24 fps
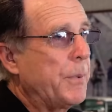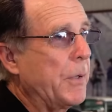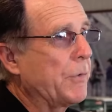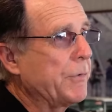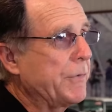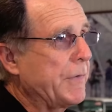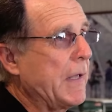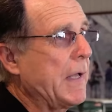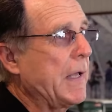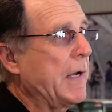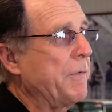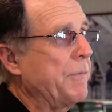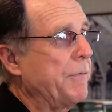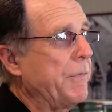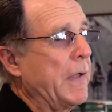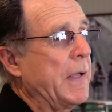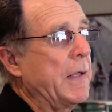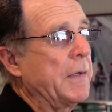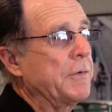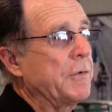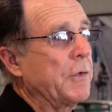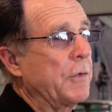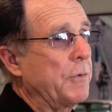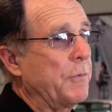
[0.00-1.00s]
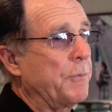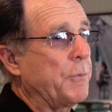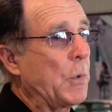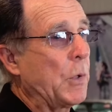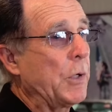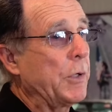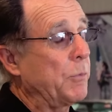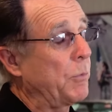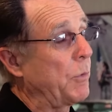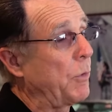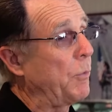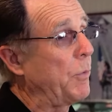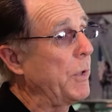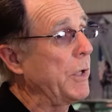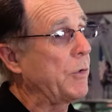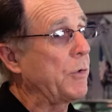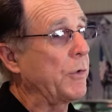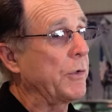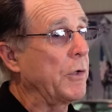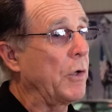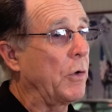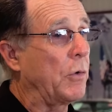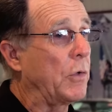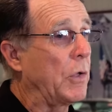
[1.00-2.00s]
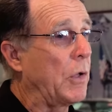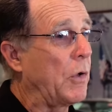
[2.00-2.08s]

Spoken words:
built that event to the point where we could no